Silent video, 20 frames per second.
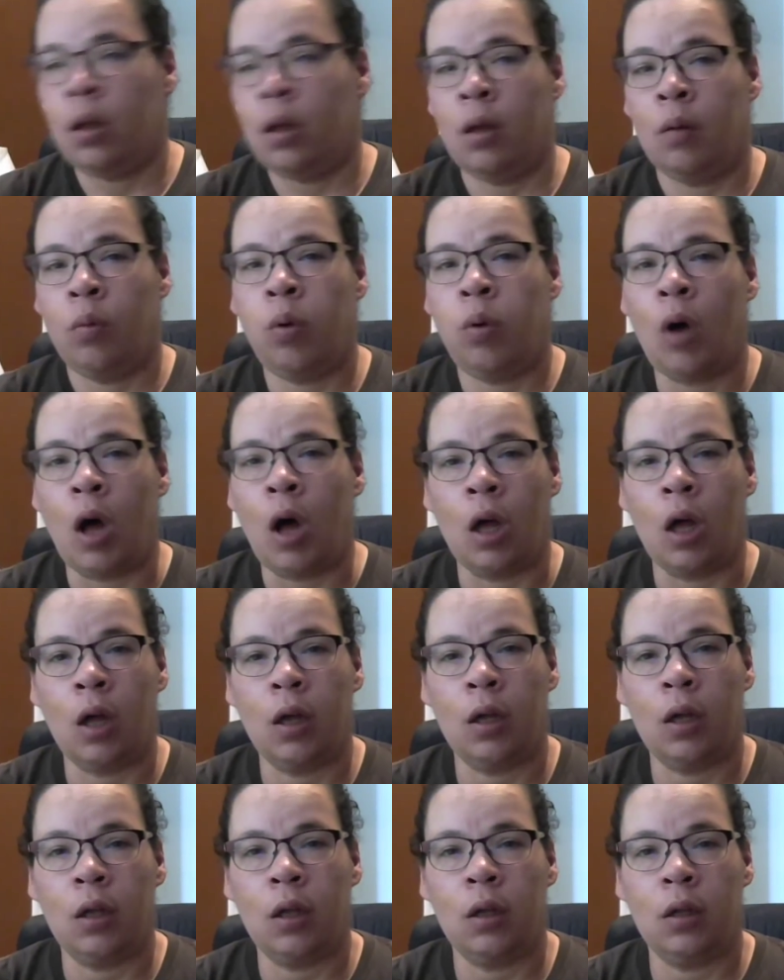Whew.
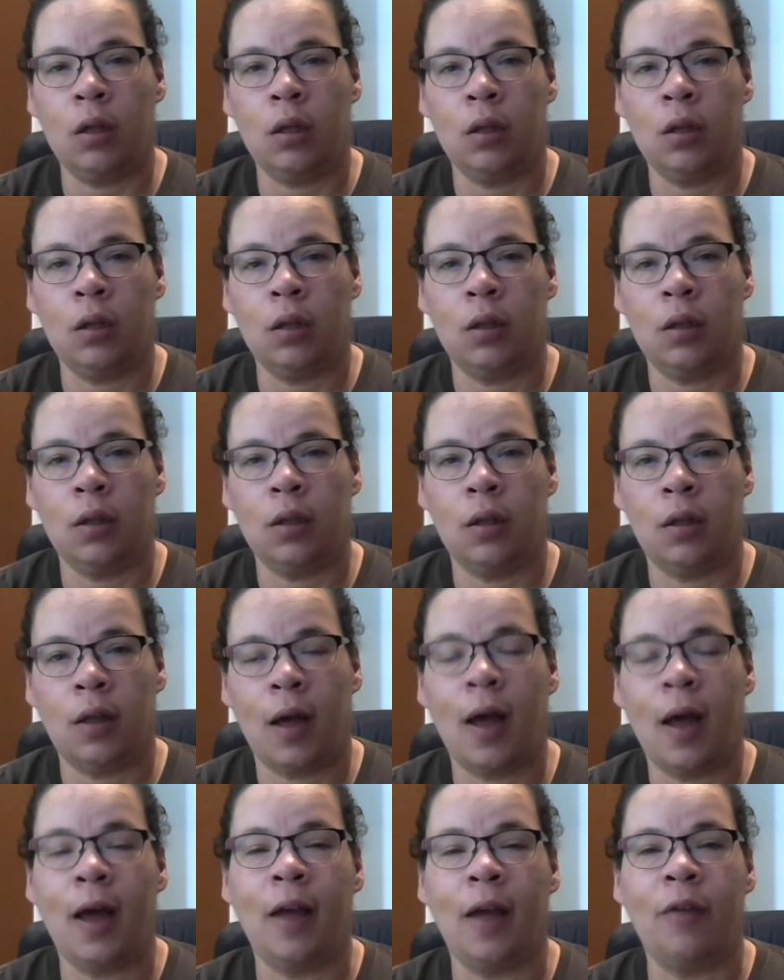
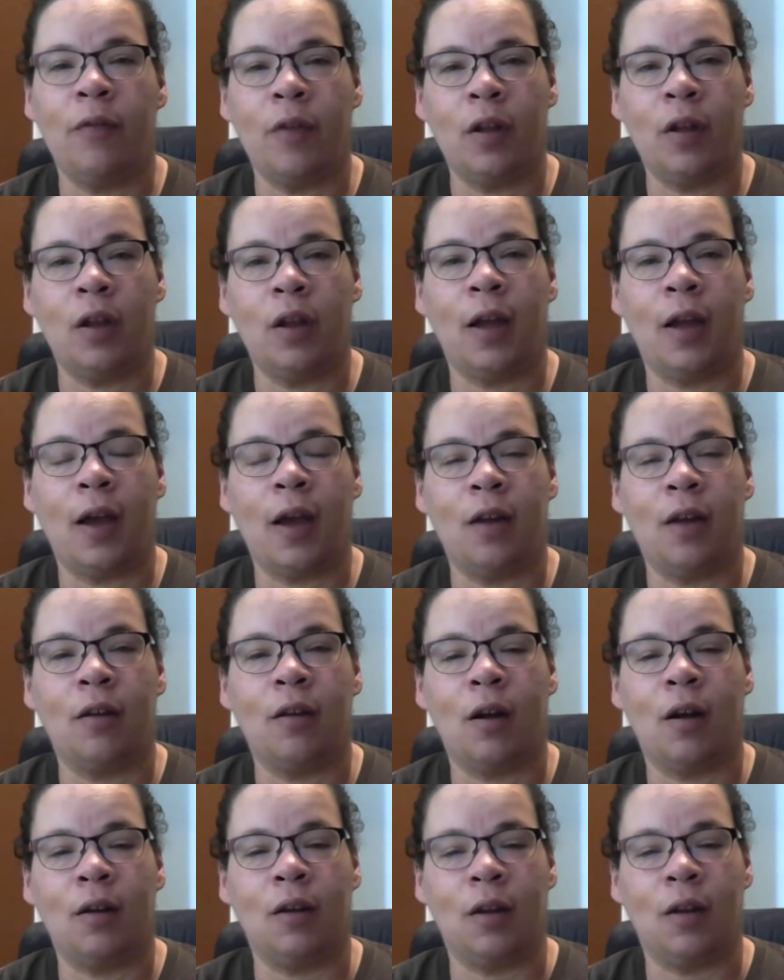I feel like I
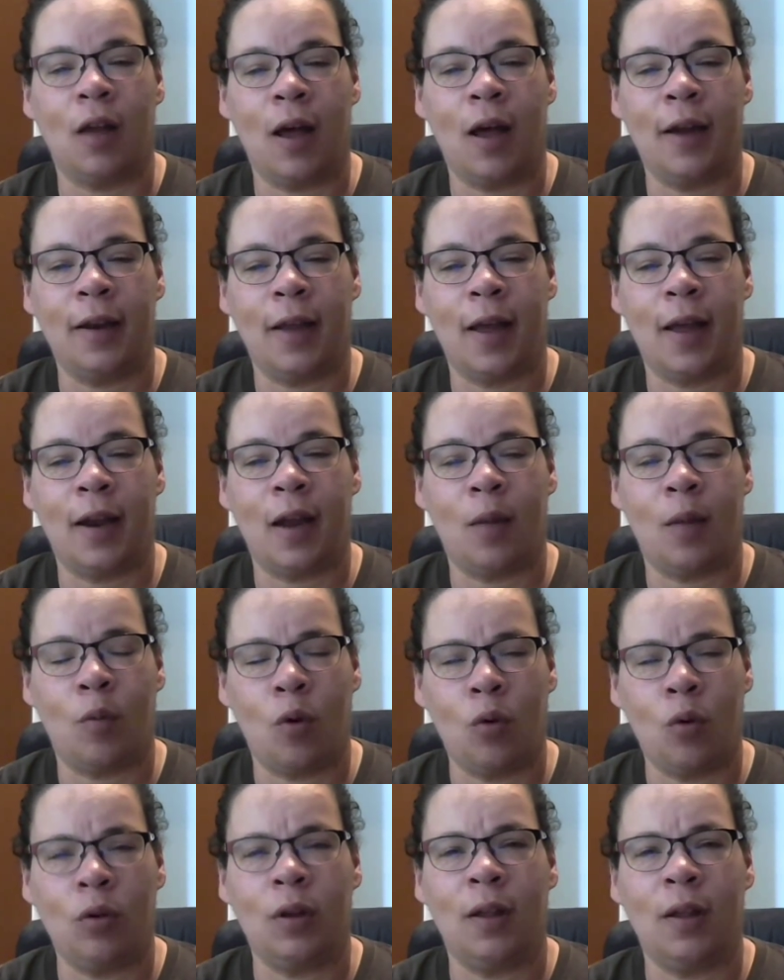talked a lot, and I'm
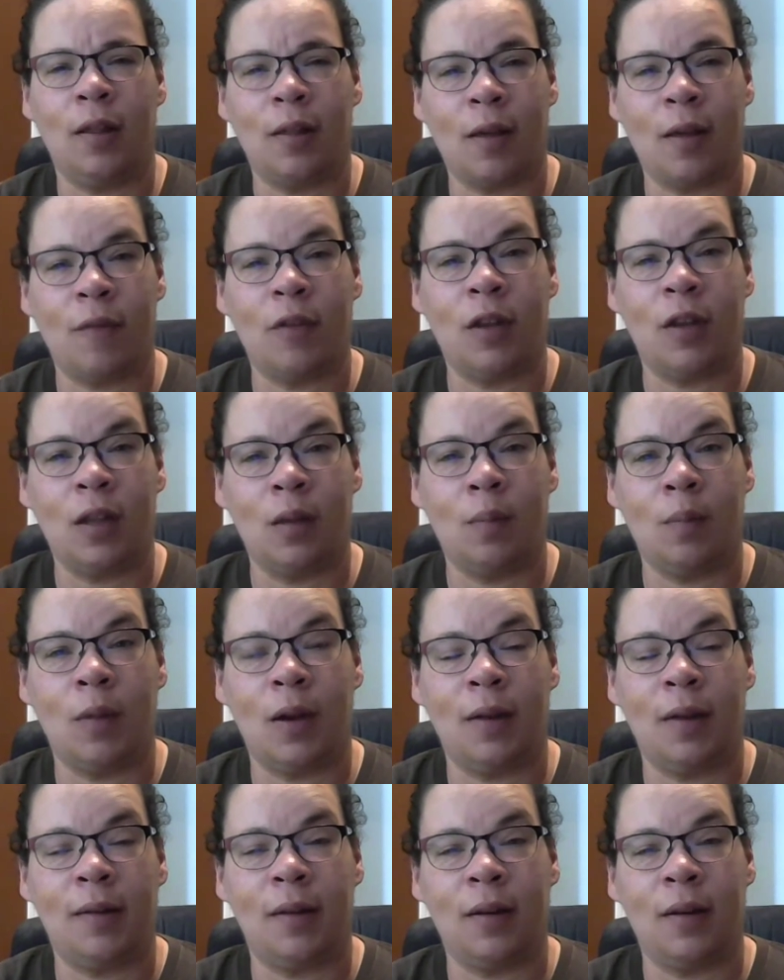only 17
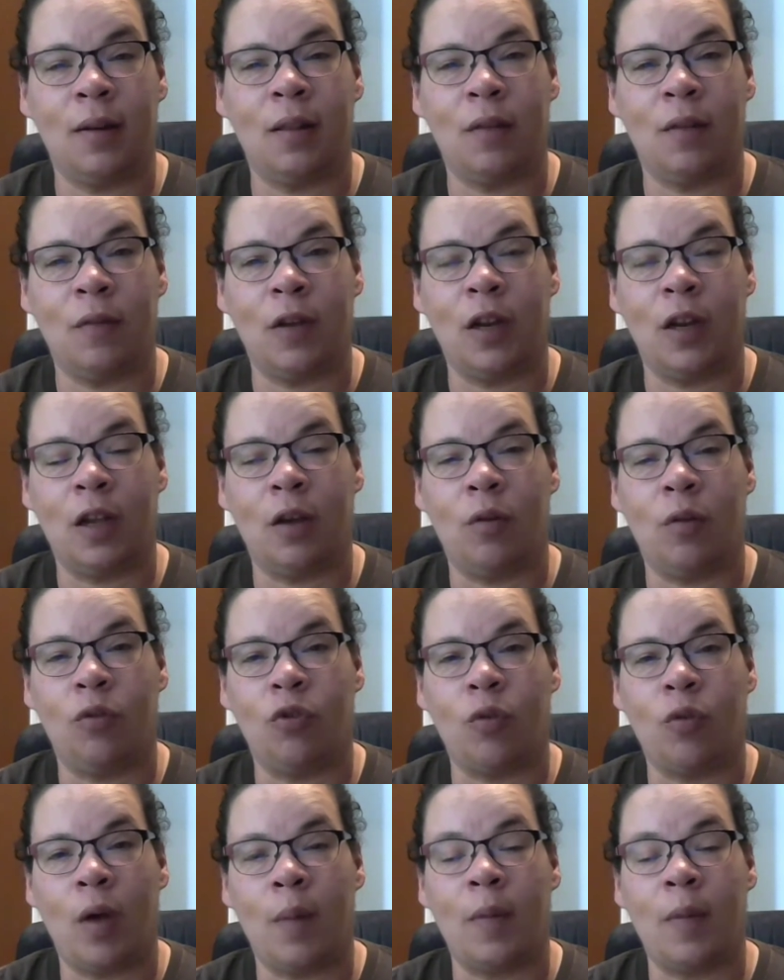minutes into the video,
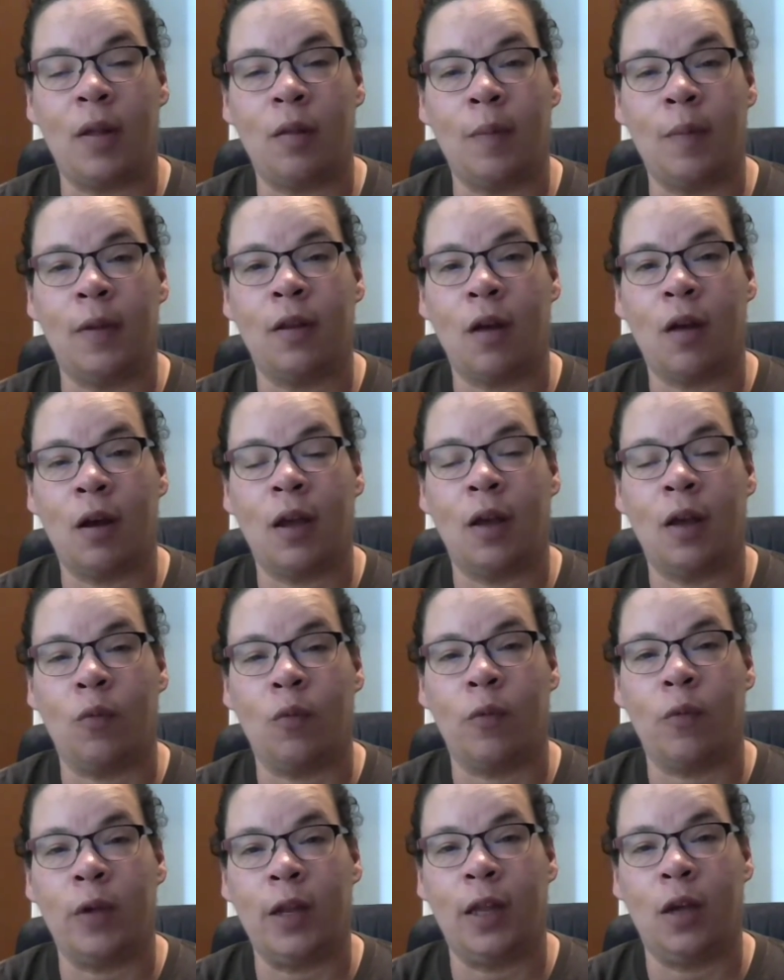so I must be talking
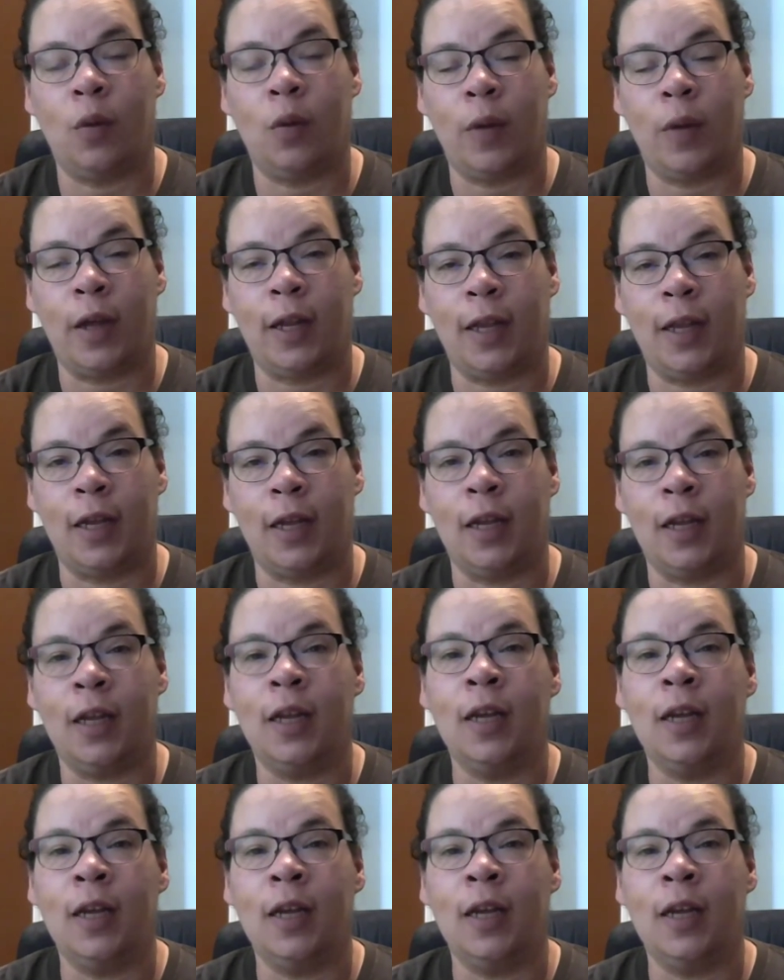really quickly.